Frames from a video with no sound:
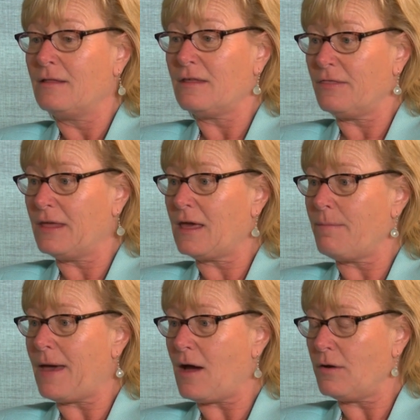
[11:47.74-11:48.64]
to think
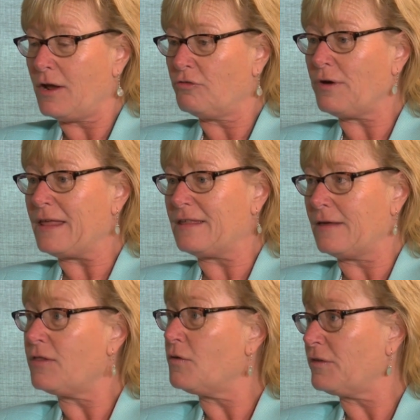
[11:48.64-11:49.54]
about
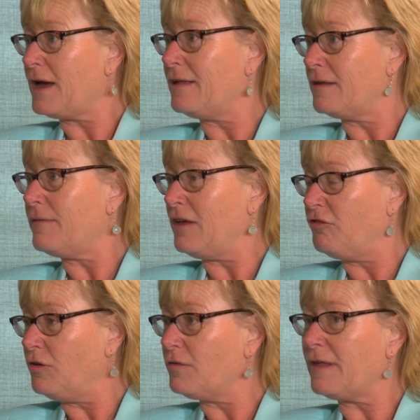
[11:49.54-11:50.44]
addressing those kinds of
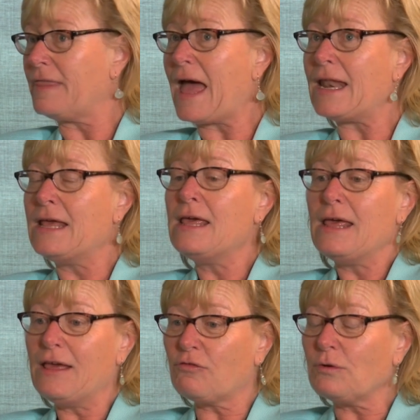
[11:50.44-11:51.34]
issues. And that
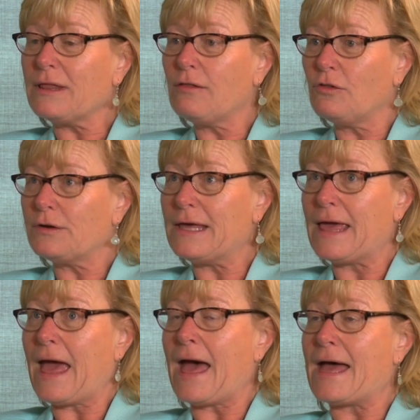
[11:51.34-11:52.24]
is really
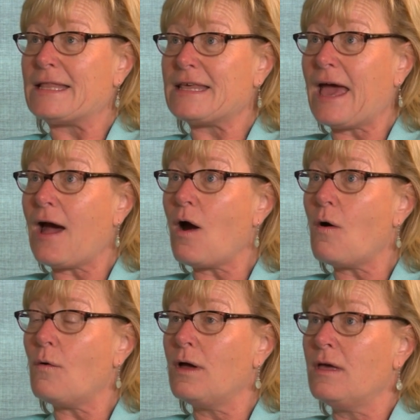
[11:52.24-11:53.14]
looking at
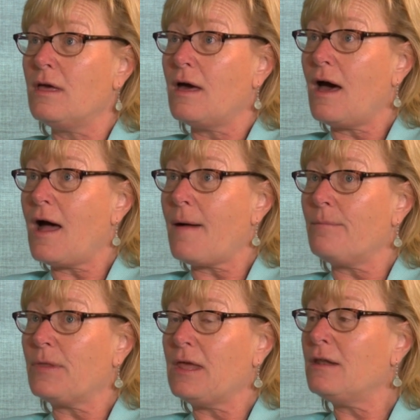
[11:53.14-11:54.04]
how
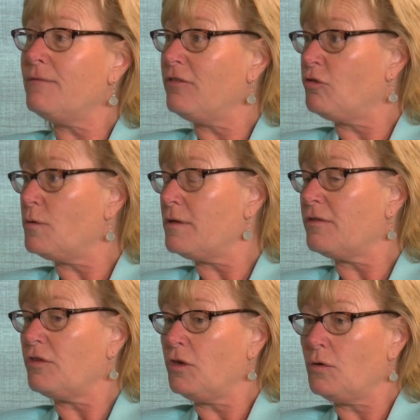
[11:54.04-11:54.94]

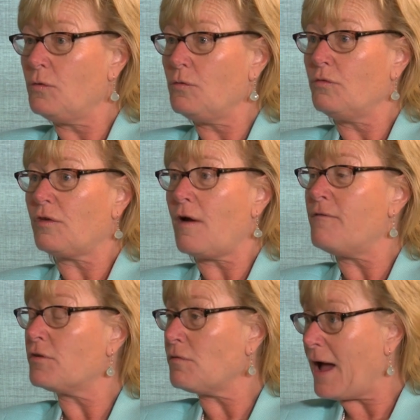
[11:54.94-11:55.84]
individuals use a
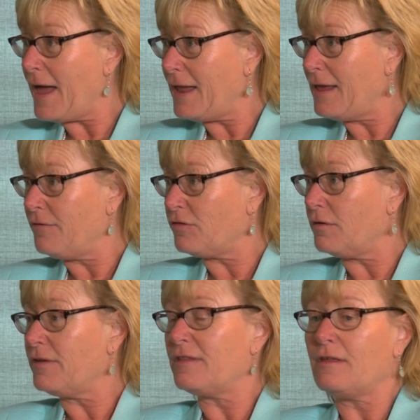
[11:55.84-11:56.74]
variety of
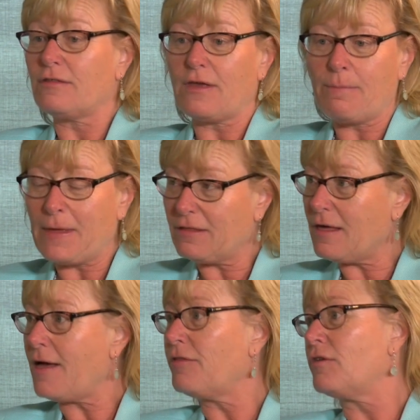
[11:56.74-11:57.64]
services, mental
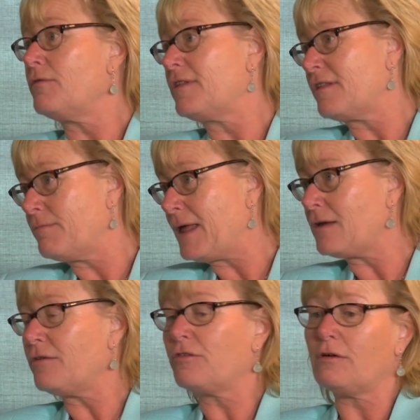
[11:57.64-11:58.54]
health services,
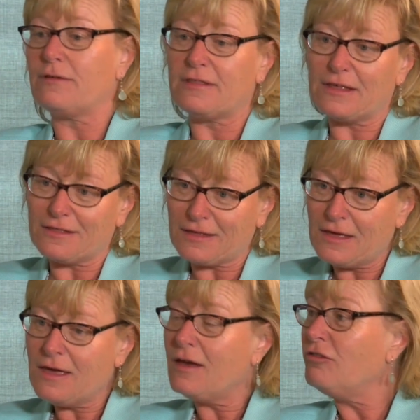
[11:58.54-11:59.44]
medical services,
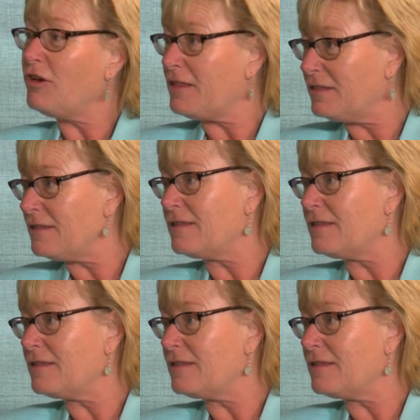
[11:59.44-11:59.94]
justice